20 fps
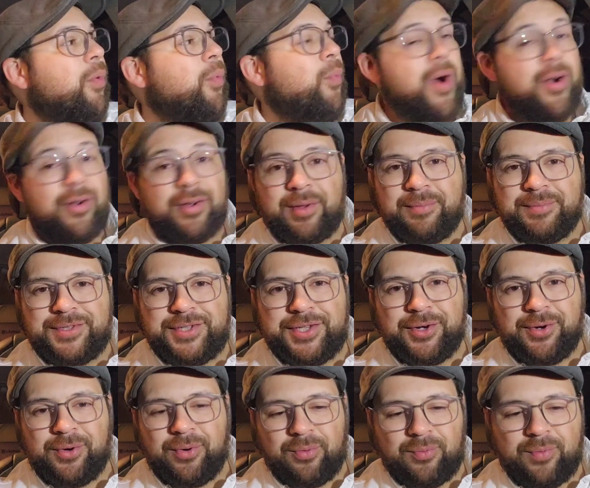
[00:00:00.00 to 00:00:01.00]
Welcome
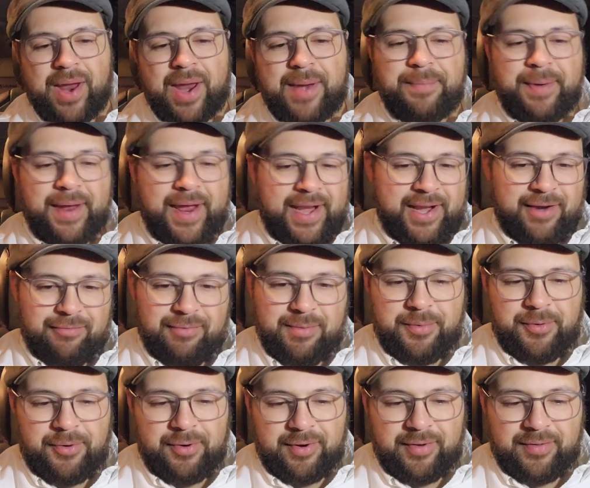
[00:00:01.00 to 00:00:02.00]
to Red Panda
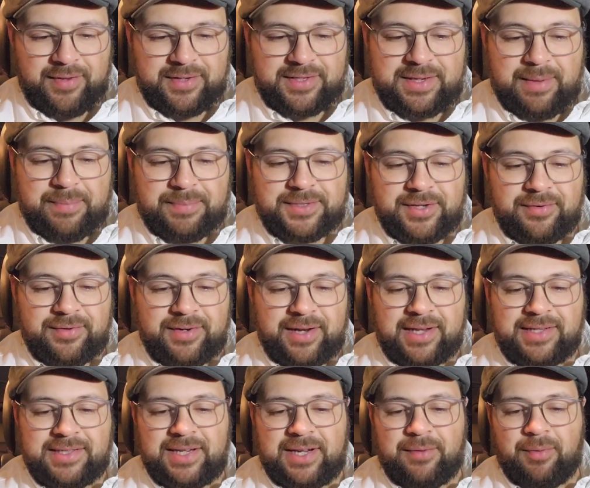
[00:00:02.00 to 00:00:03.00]
Report. This is episode
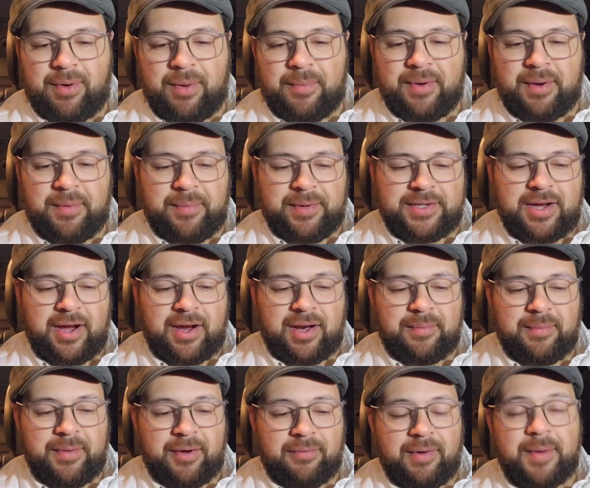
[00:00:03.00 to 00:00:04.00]
19, where I'm going to be
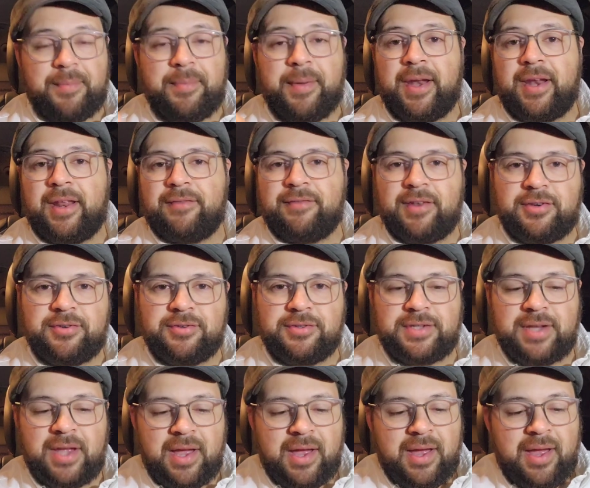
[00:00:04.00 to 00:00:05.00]
talking about Red Panda
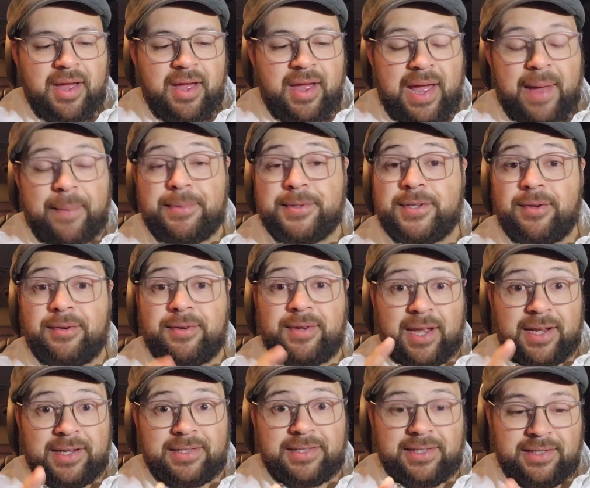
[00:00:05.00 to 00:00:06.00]
Adventures,
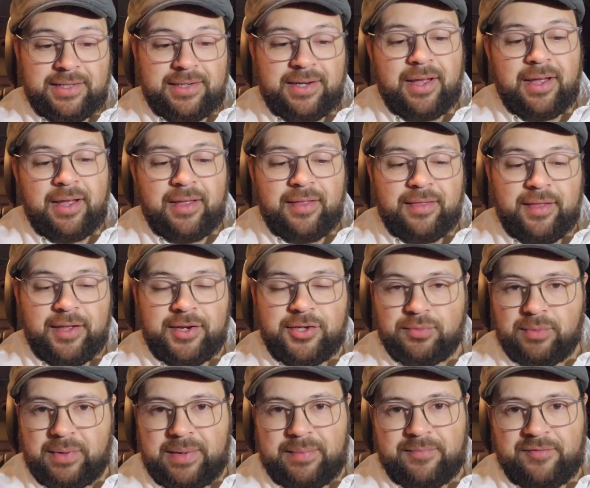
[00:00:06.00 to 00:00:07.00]
episode 19, The
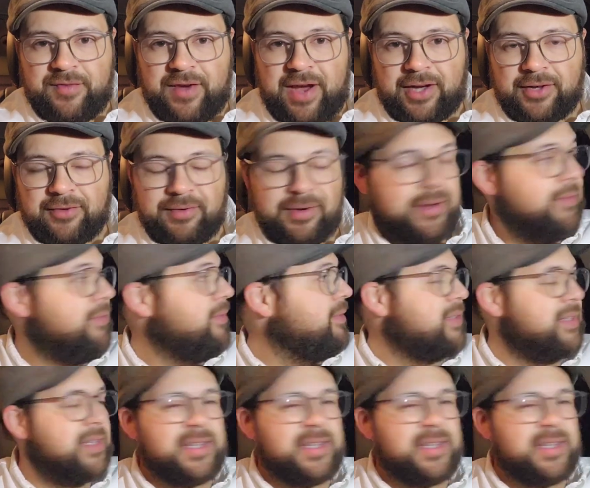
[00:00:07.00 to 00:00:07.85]
Dream Factory.